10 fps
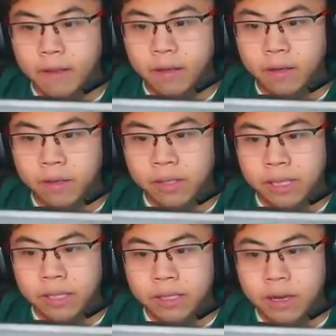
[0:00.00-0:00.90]
Dude, do you
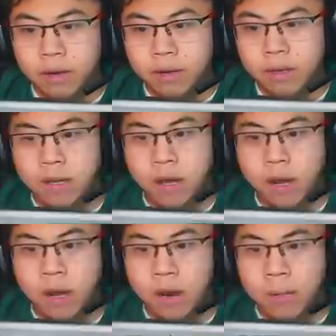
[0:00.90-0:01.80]
see this stuff?
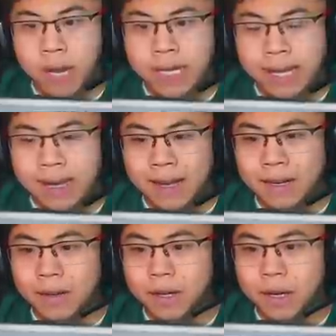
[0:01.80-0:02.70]
Oh my god,
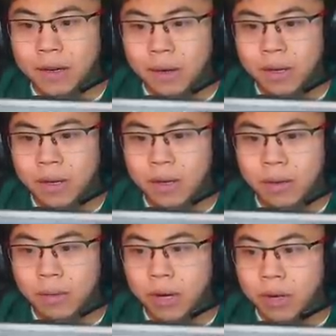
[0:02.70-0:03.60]
no, no, no.
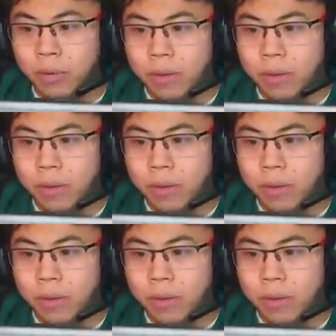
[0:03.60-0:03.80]
Where are you